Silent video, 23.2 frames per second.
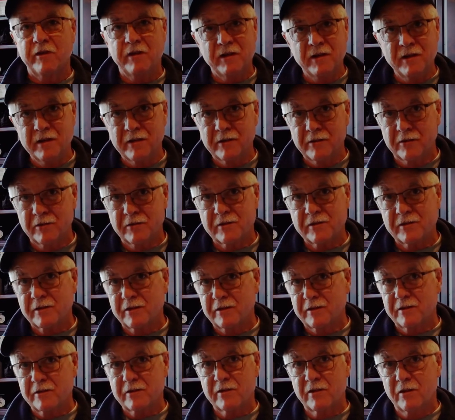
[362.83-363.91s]
years,
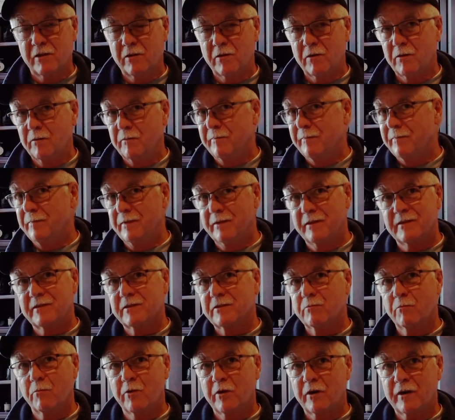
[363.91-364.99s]
and so
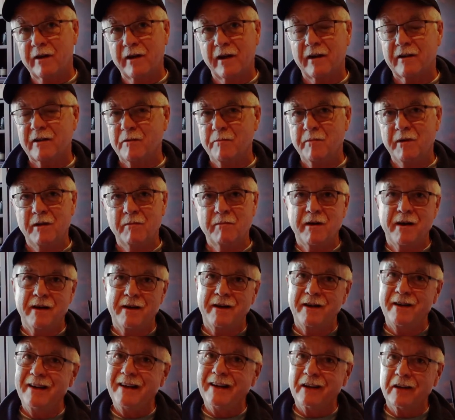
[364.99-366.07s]
it's worked out to be about
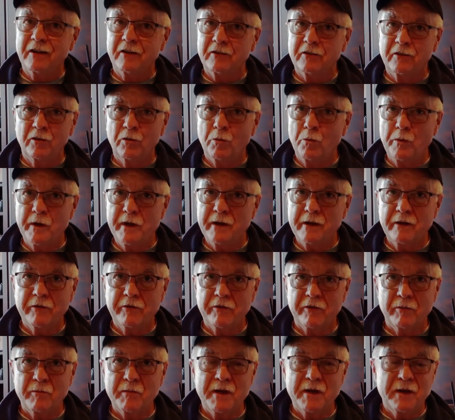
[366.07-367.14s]
a nickel a week
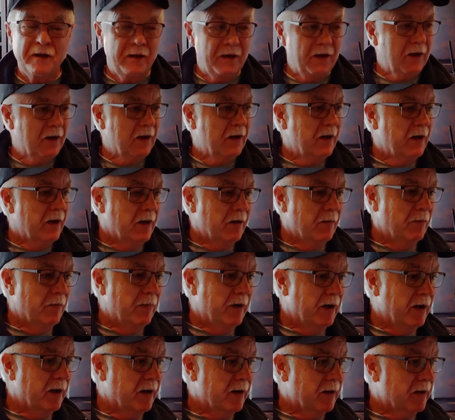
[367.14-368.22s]
for me.
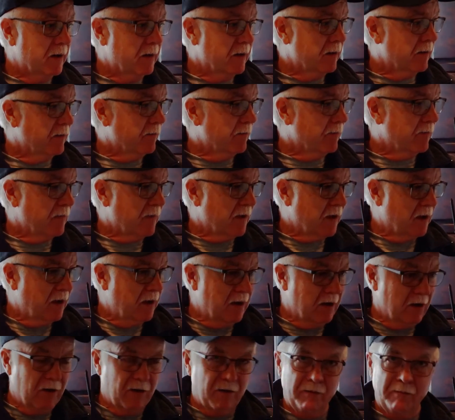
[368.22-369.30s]
But you
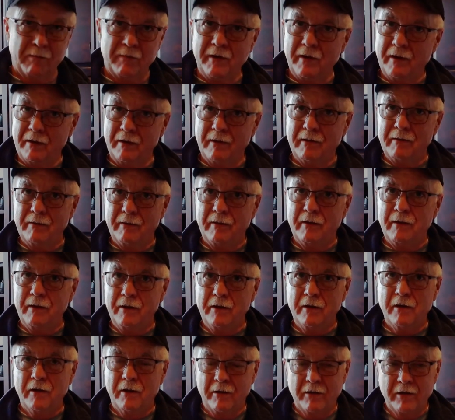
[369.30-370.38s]
know,
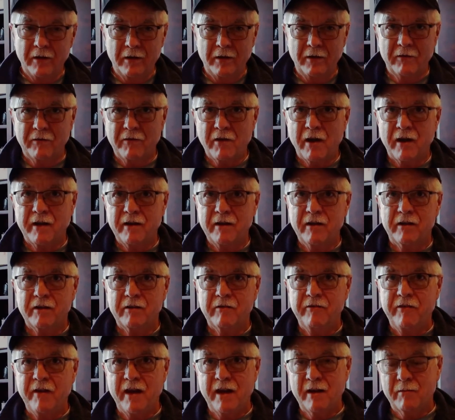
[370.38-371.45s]
you know, you've got young
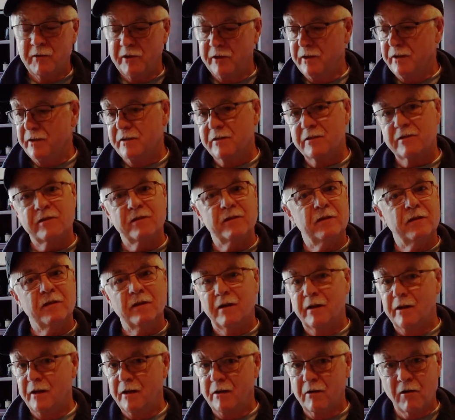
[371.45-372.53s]
families and,
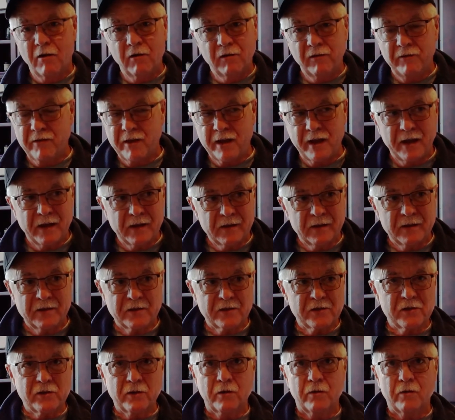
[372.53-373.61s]
and all of that, and
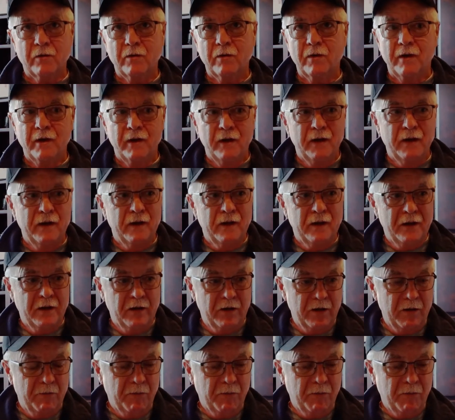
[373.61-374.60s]
so, you know, you